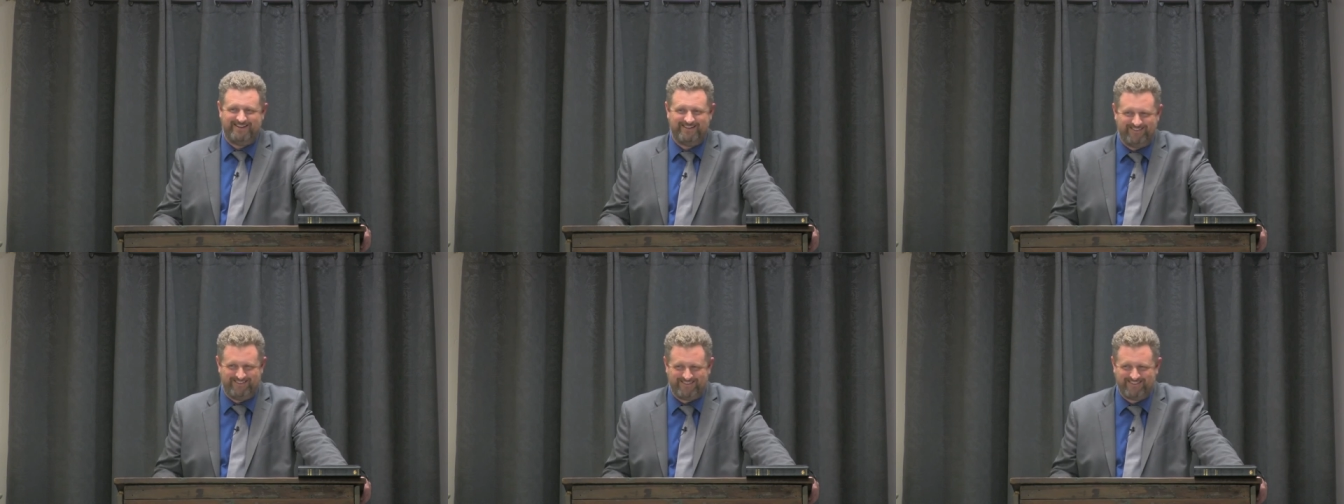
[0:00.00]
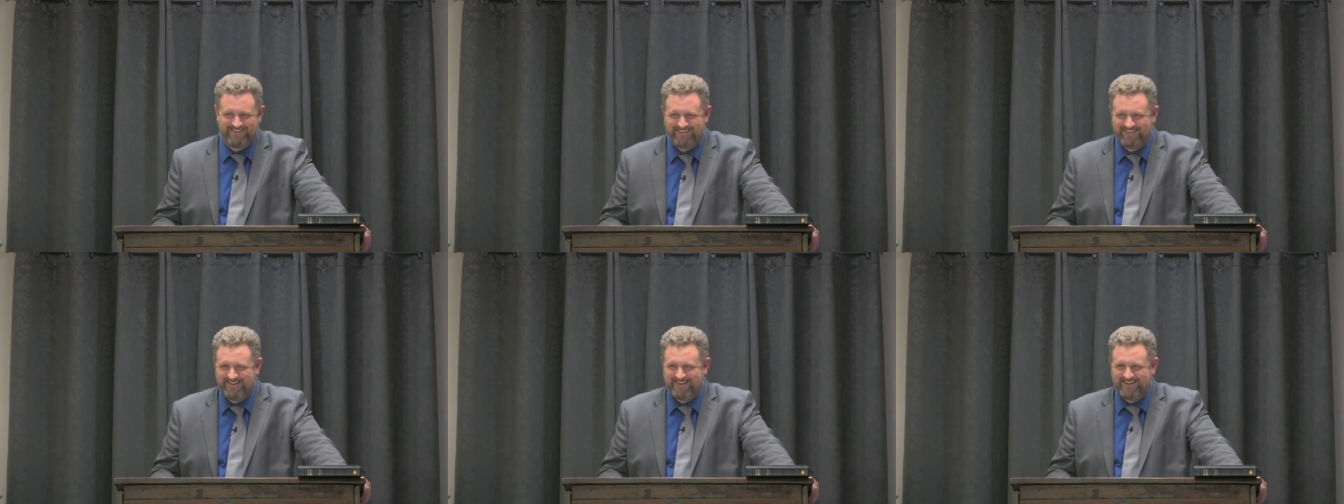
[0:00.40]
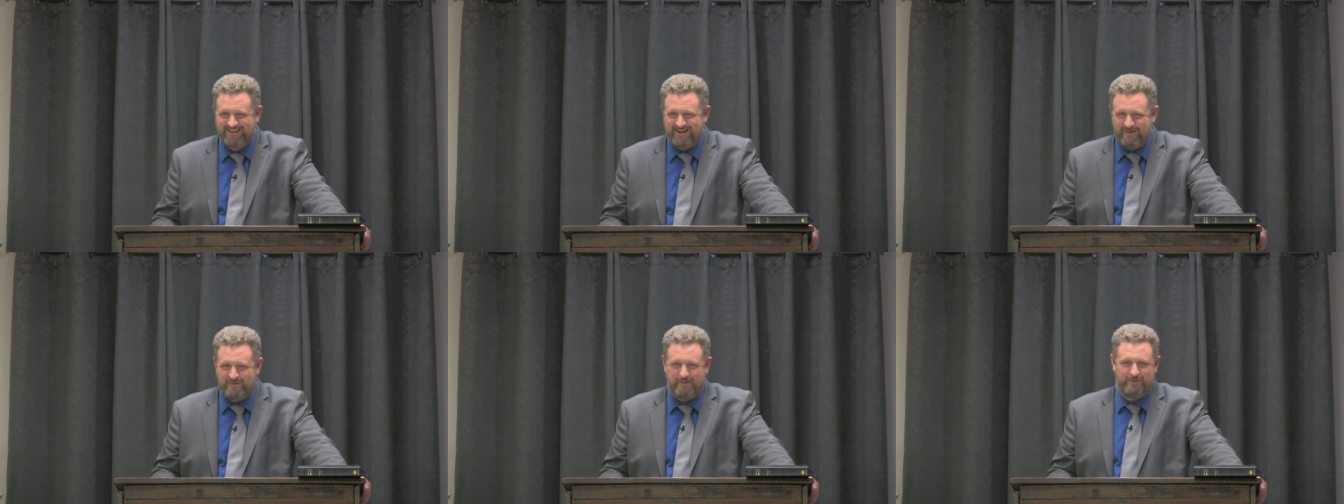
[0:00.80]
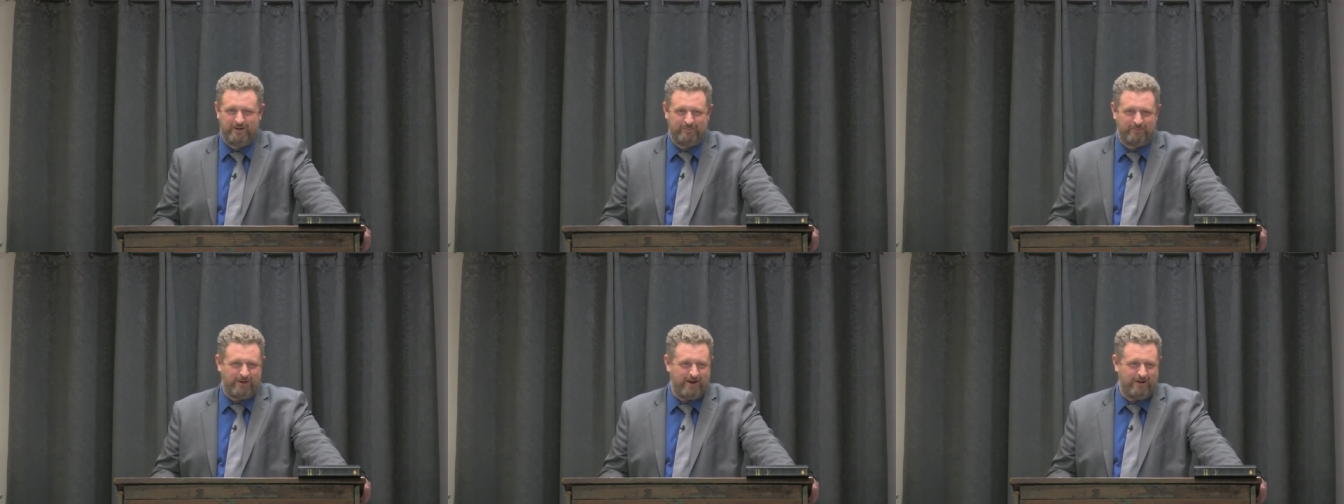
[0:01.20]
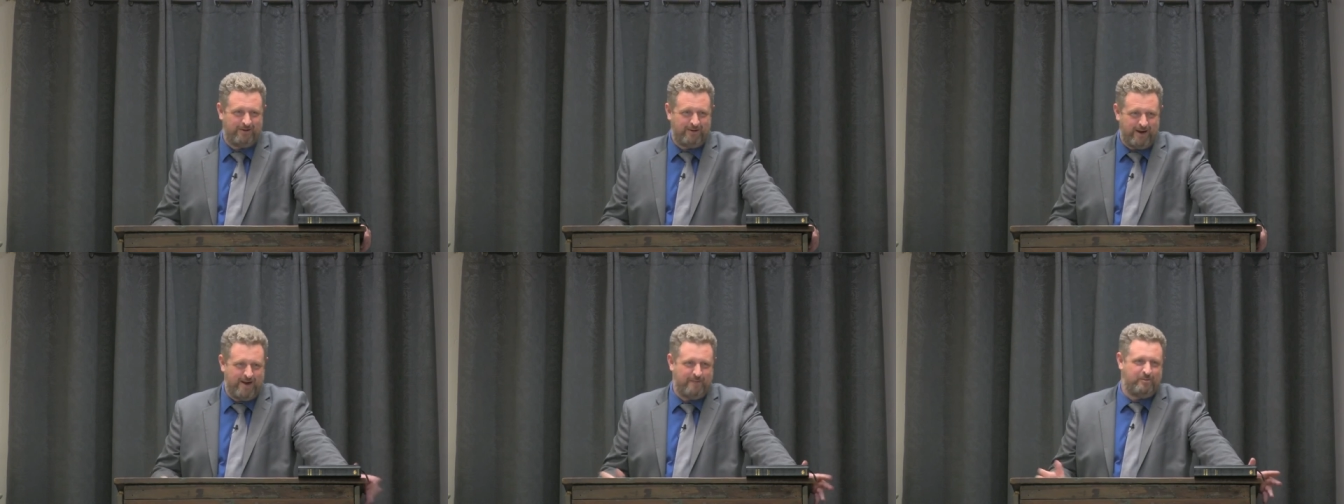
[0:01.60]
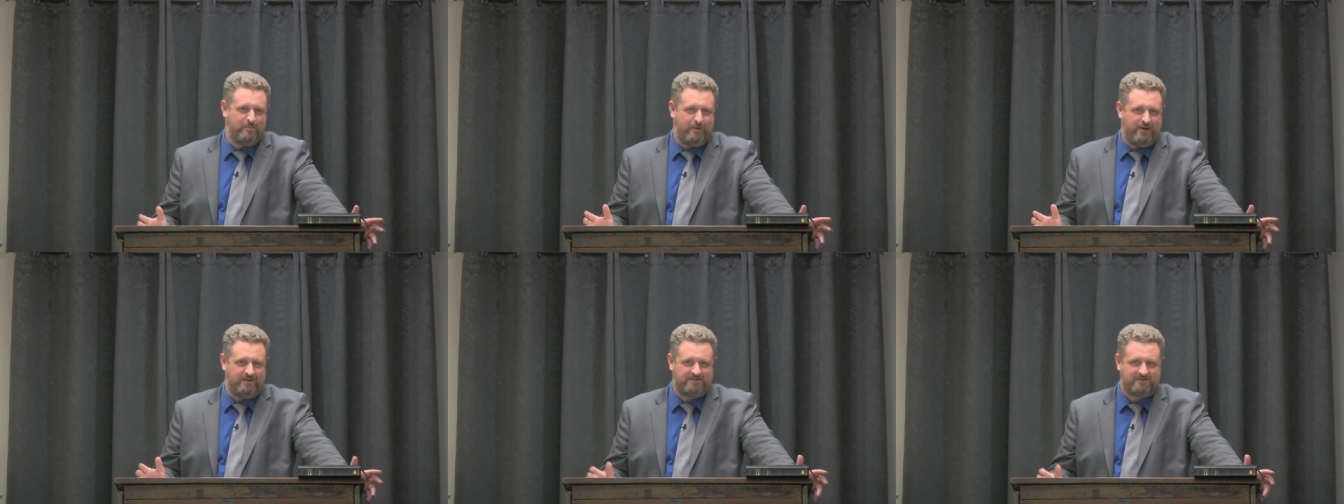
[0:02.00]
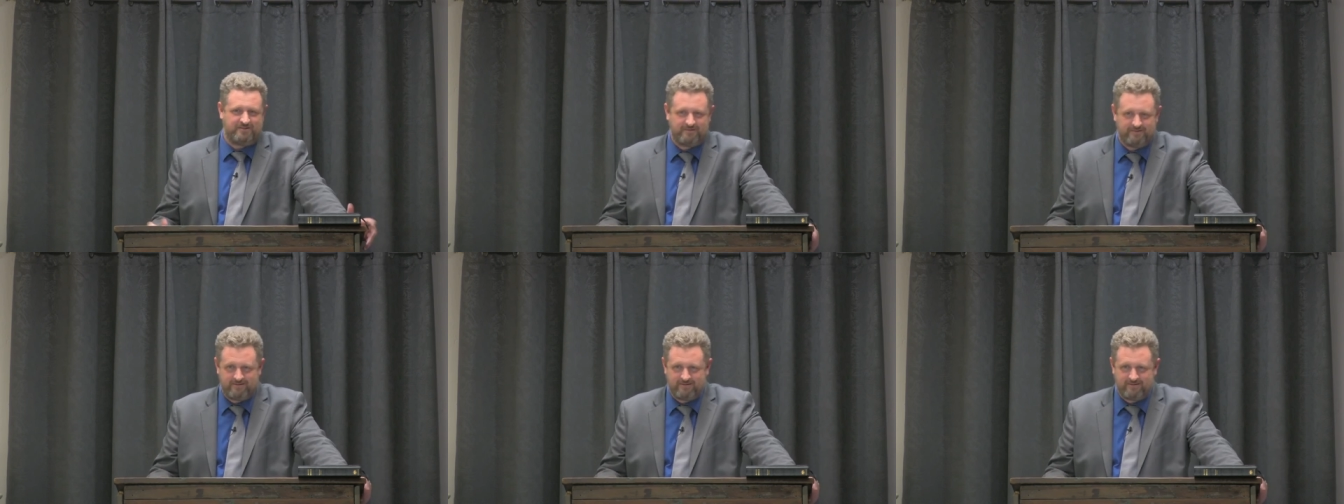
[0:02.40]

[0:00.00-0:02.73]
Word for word: you know, I'm not being proud. I am the best.